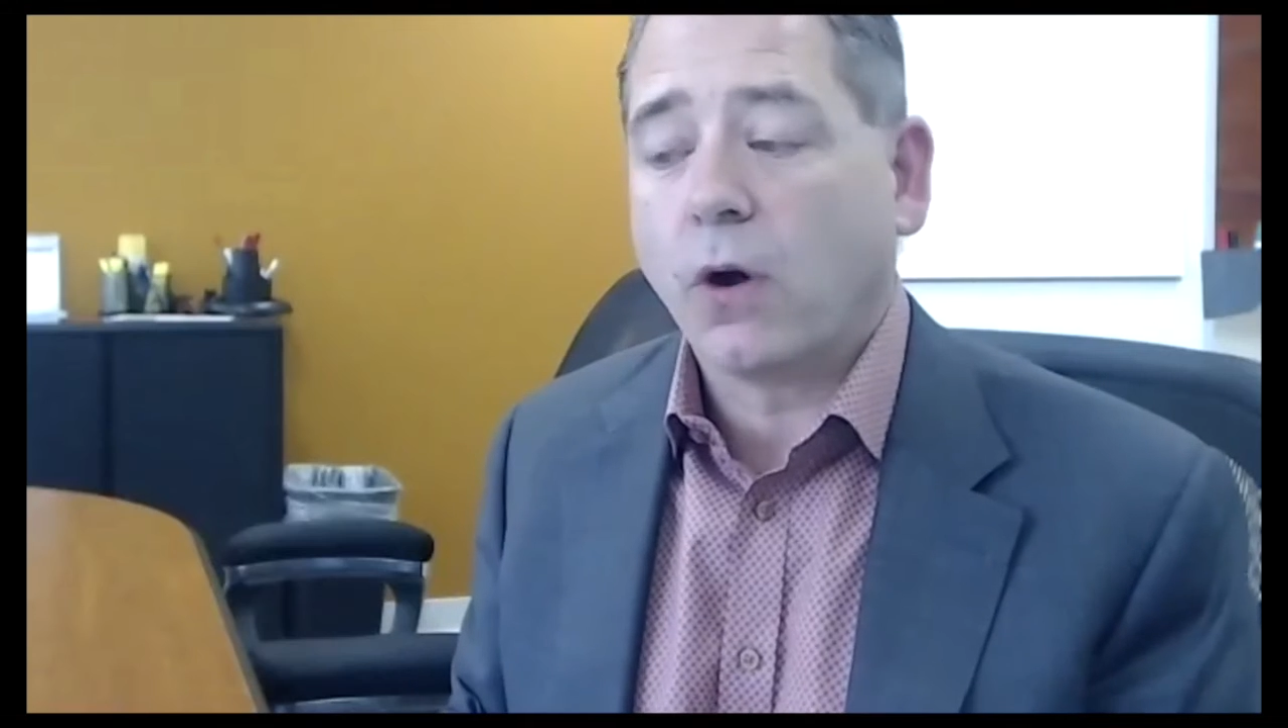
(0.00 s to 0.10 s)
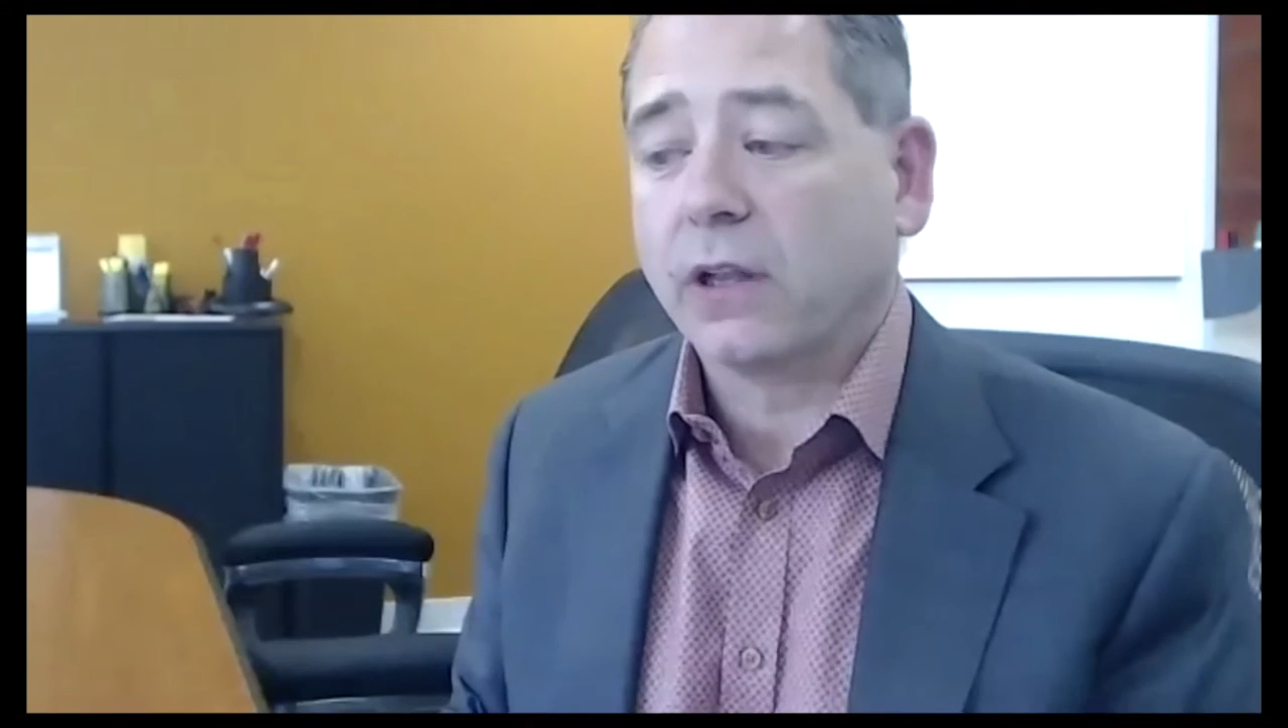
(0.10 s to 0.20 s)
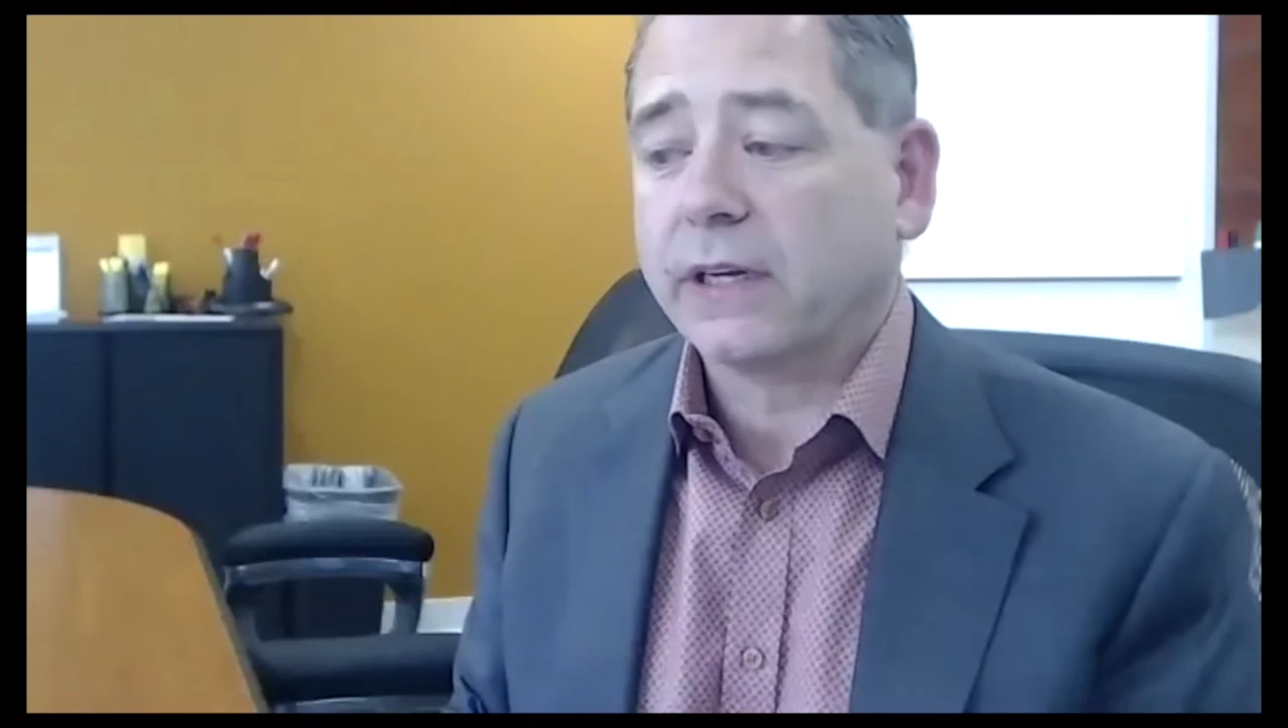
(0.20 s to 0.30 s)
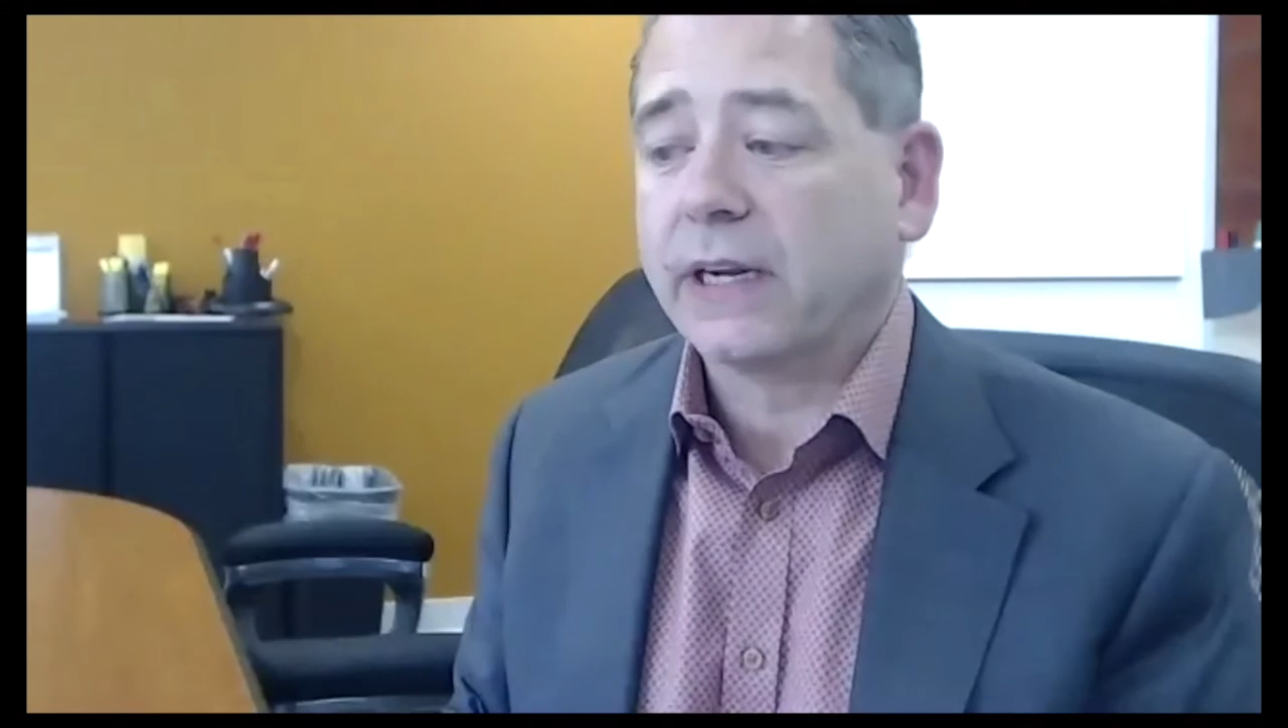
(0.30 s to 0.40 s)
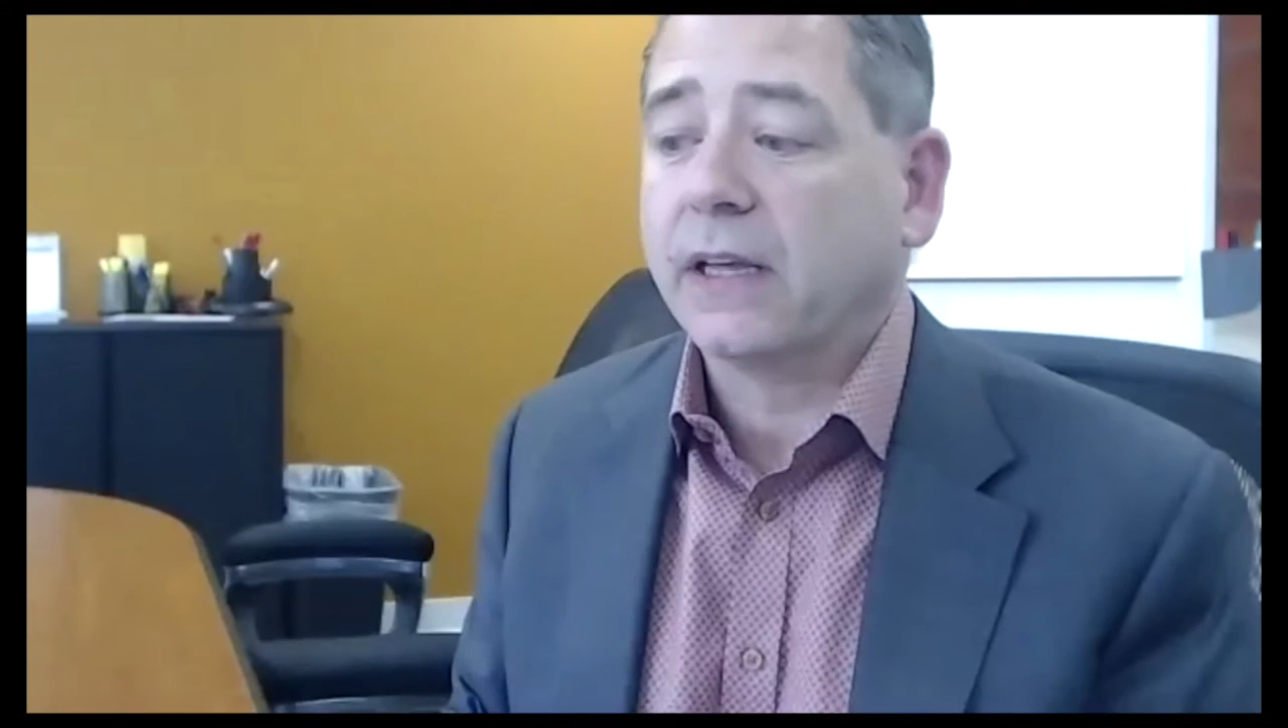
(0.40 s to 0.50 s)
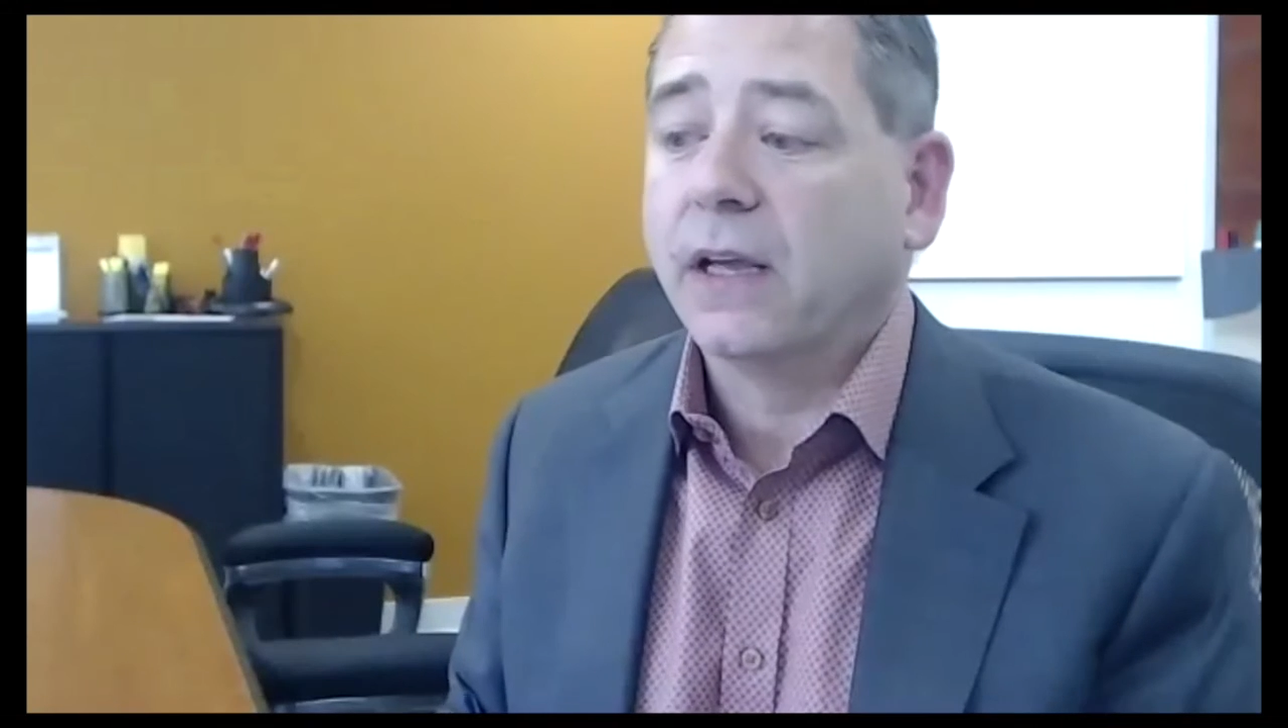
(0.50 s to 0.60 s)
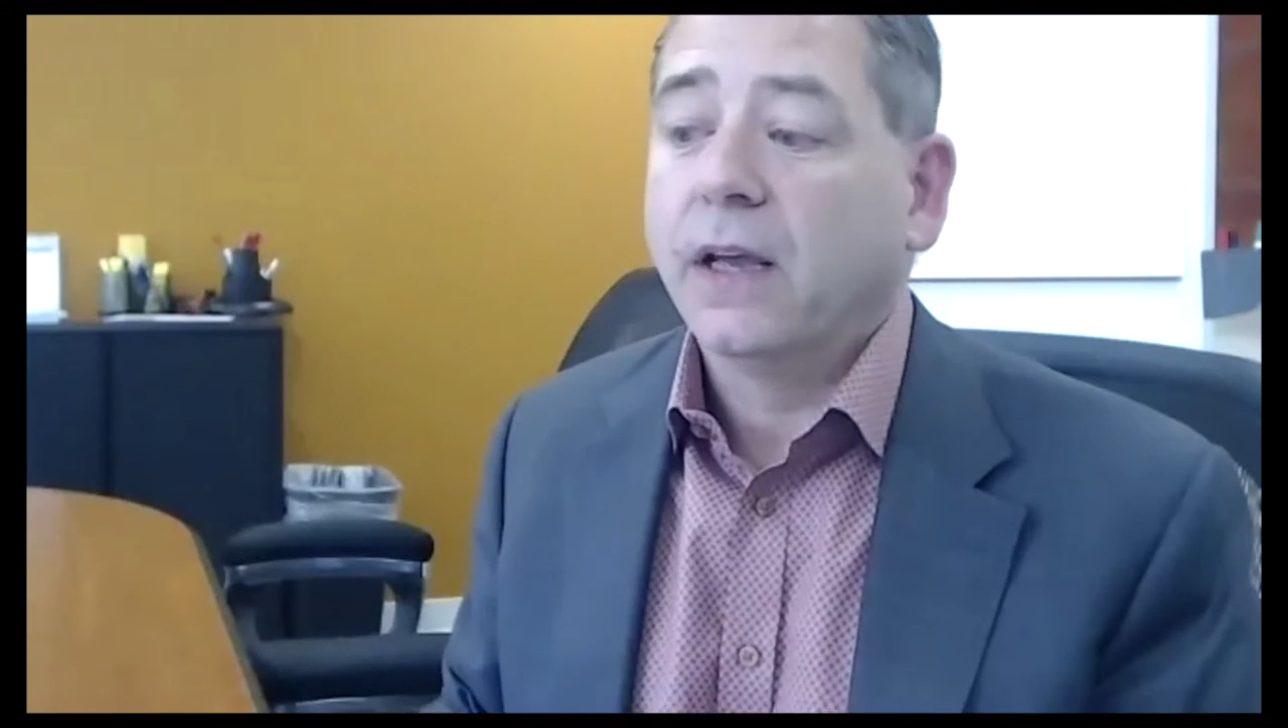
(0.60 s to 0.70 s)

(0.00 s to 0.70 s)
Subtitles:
quality.